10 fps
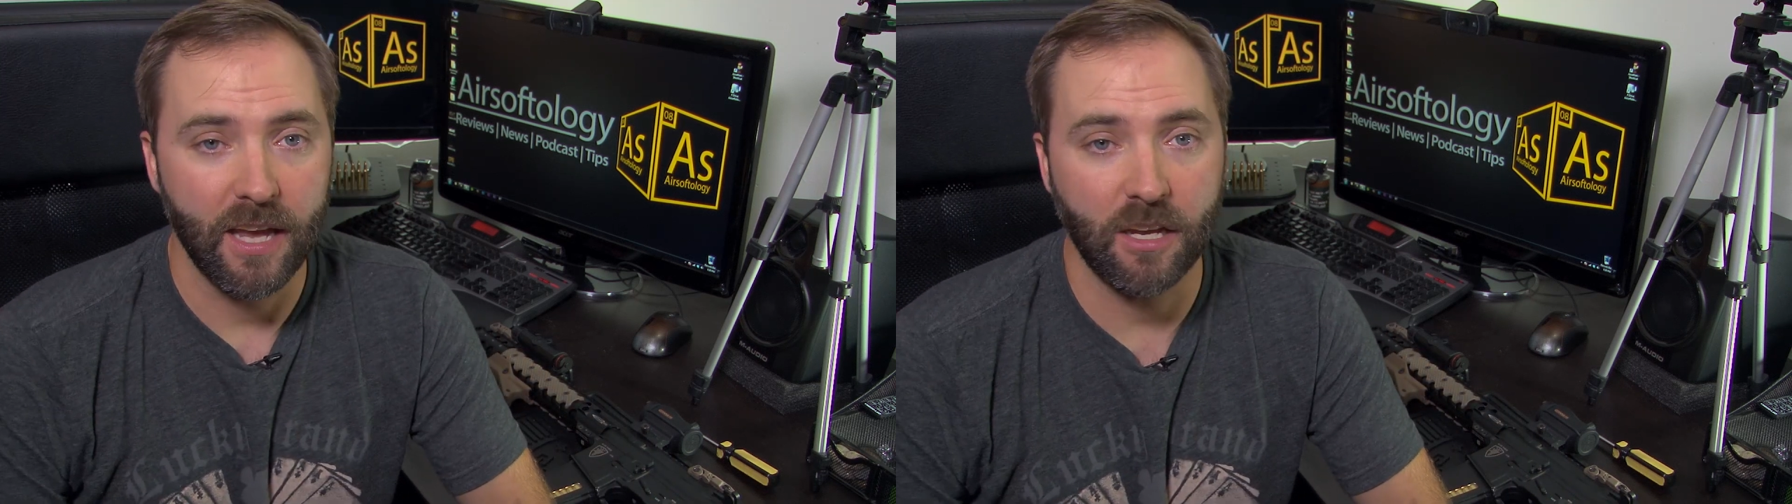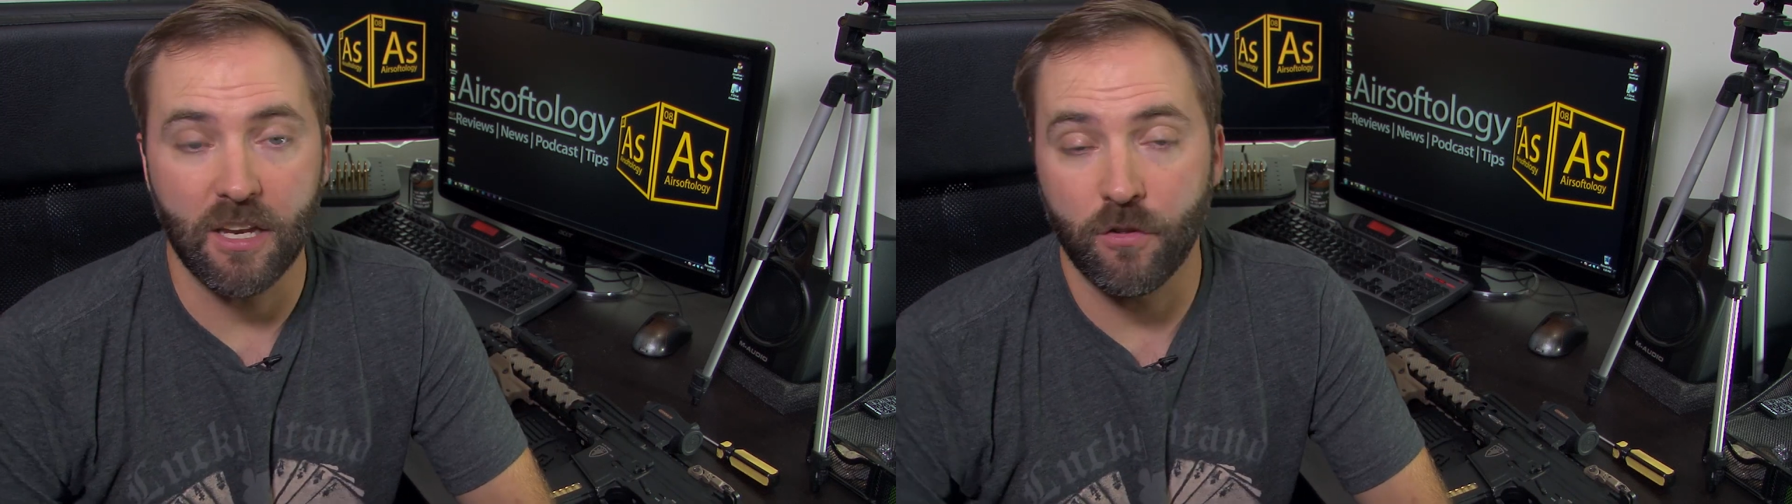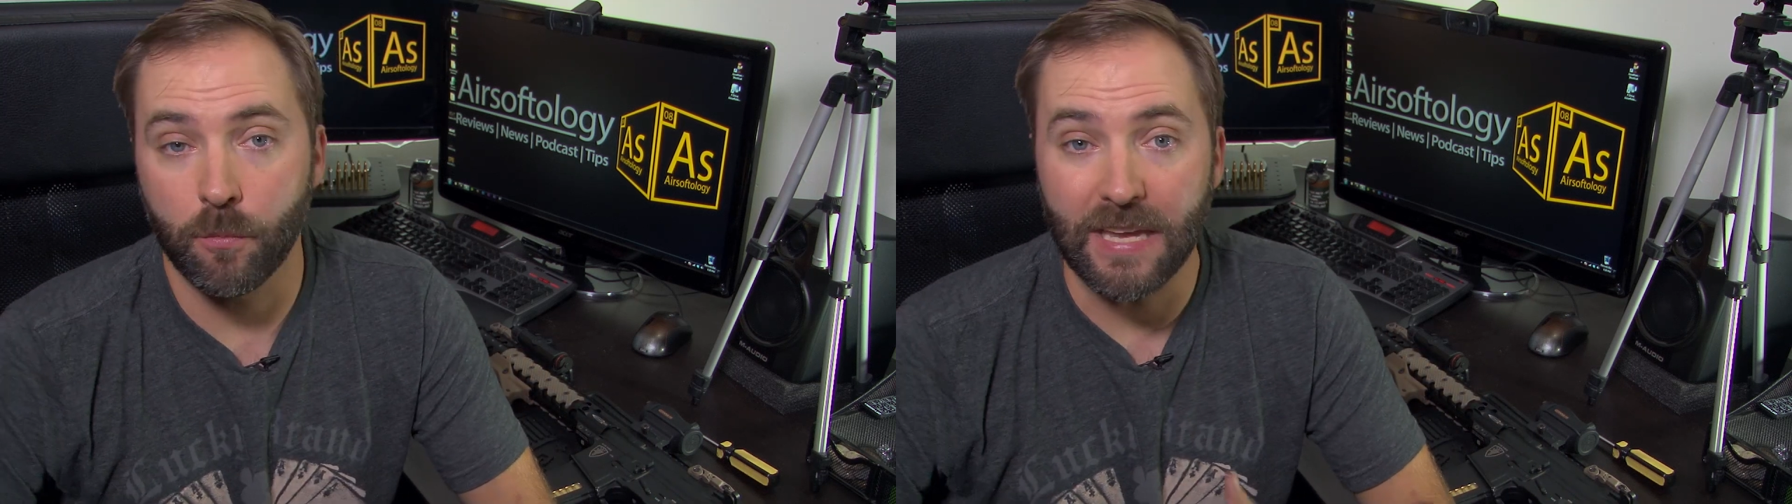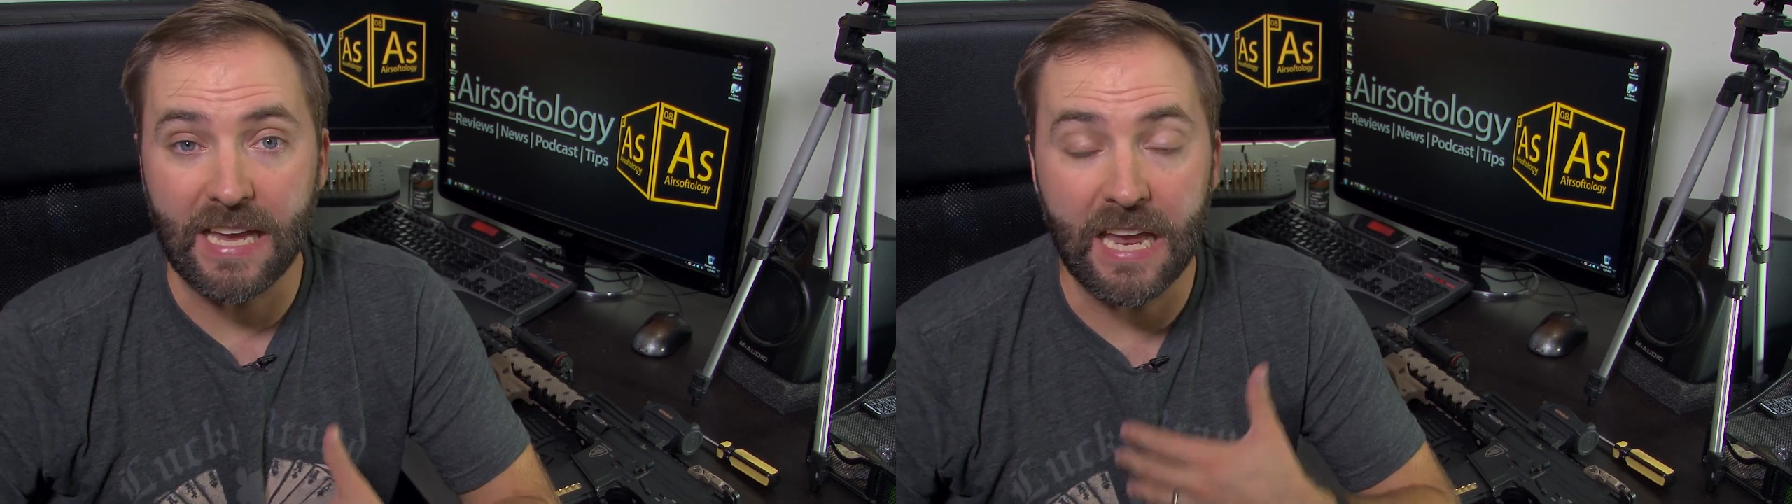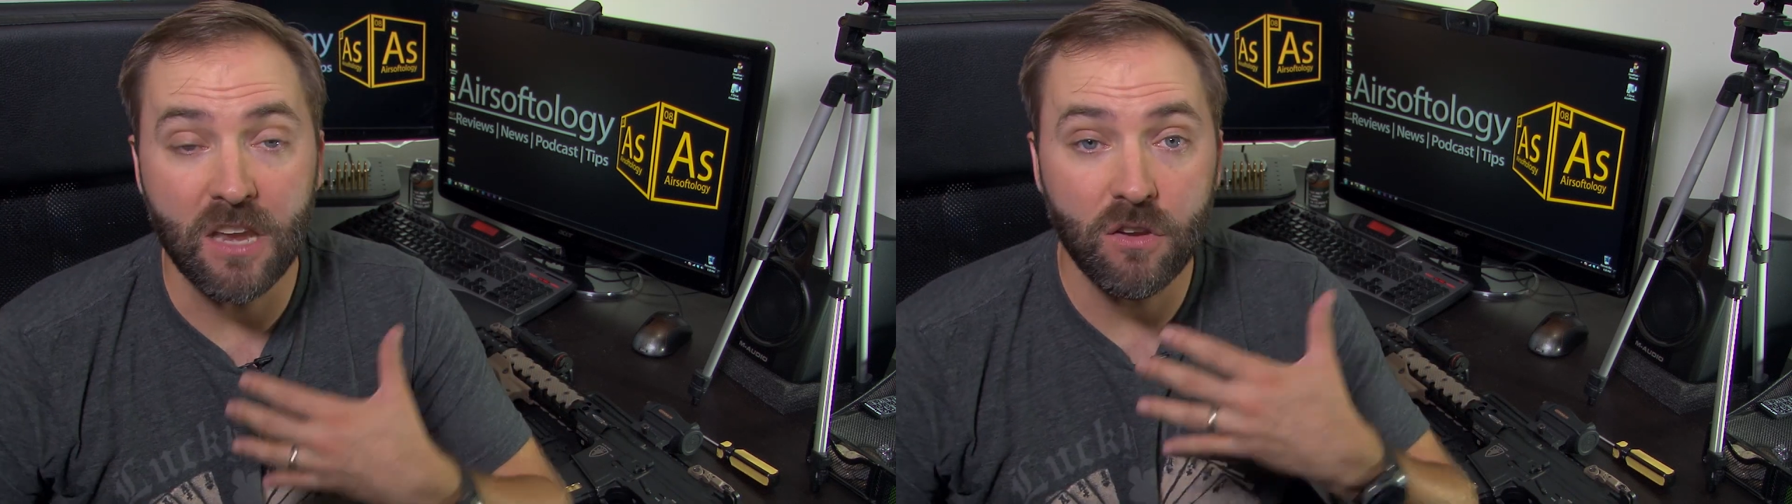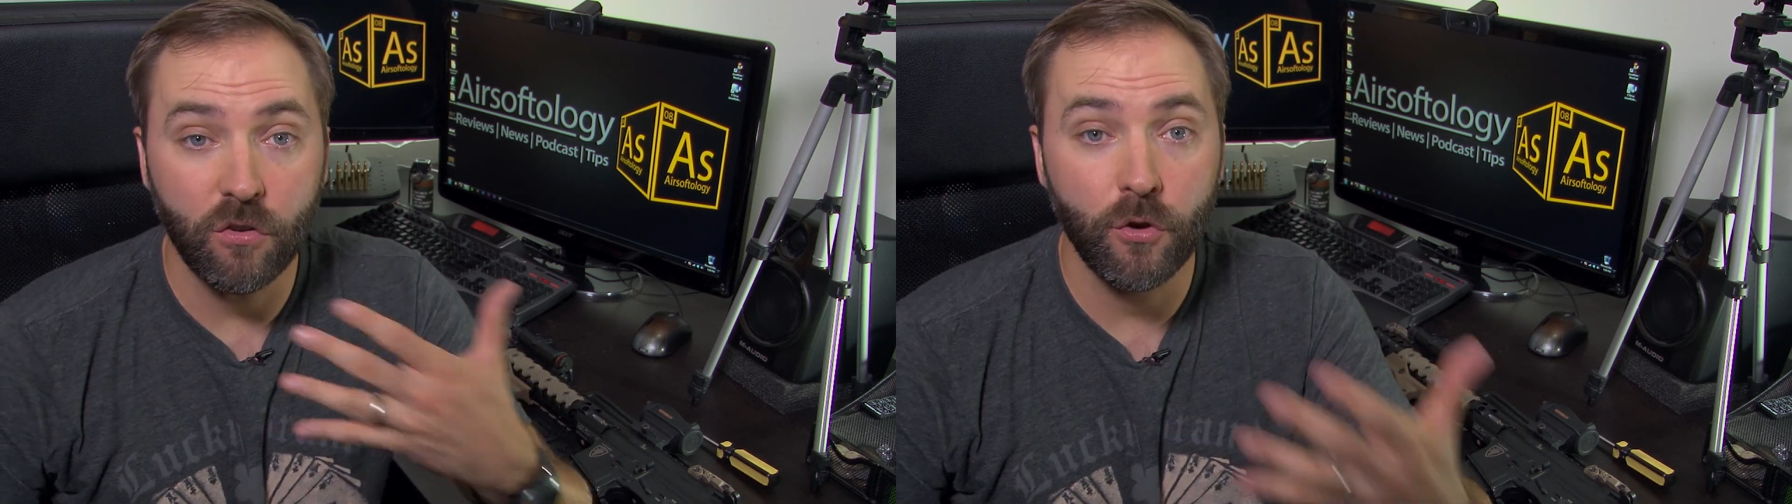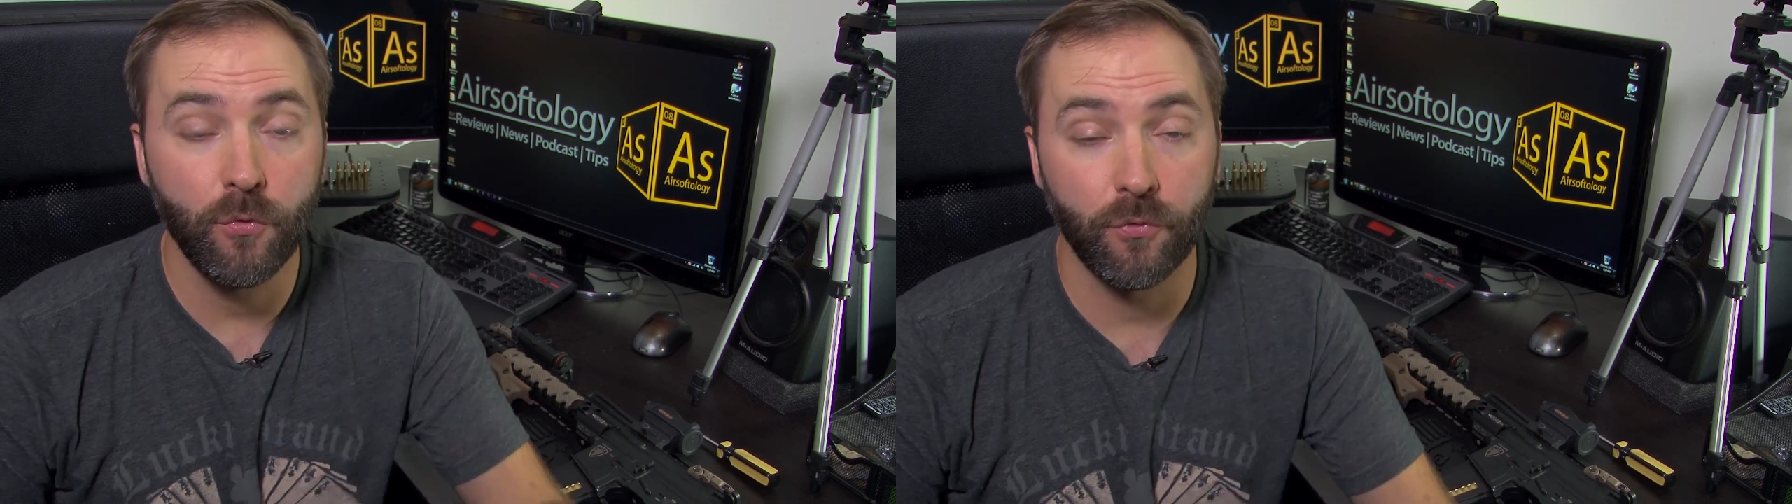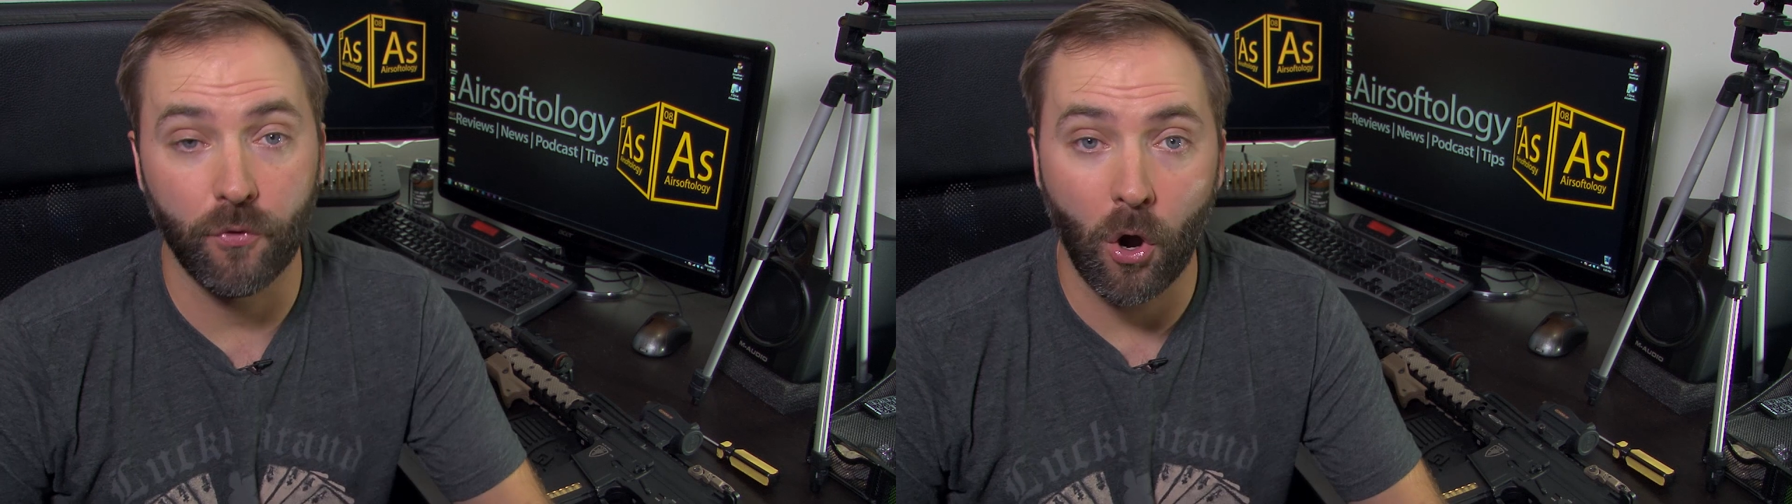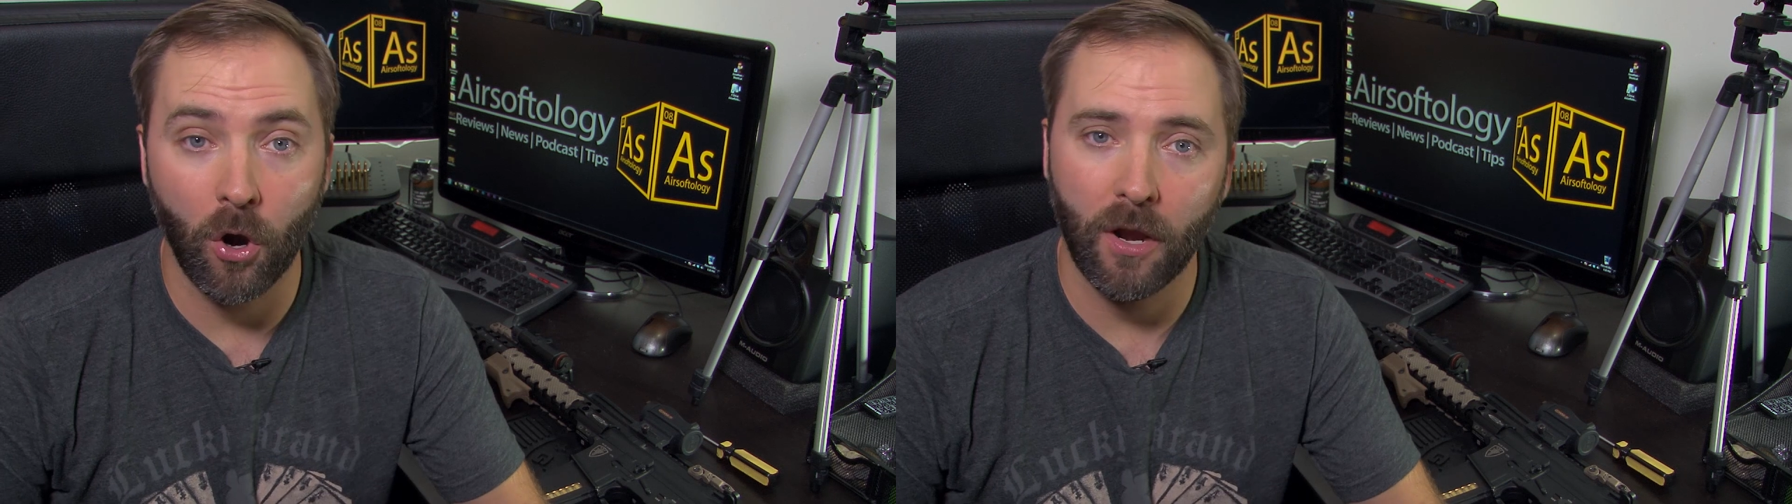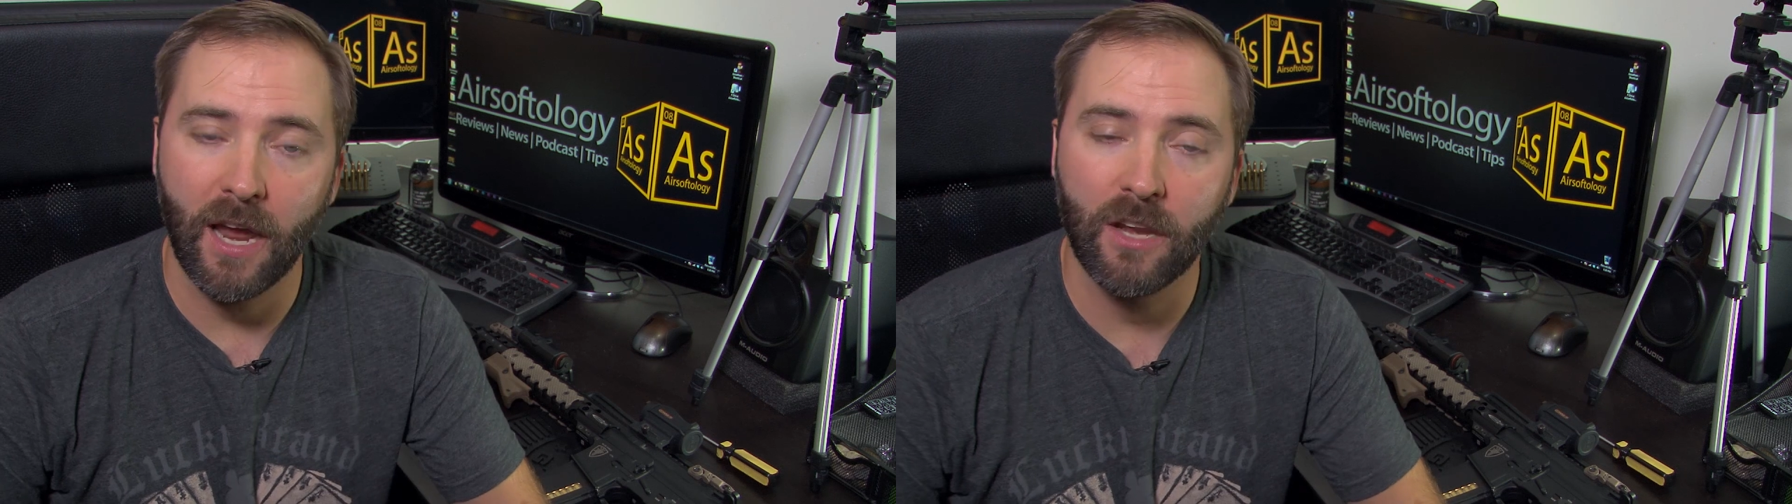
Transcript: it can either be in too far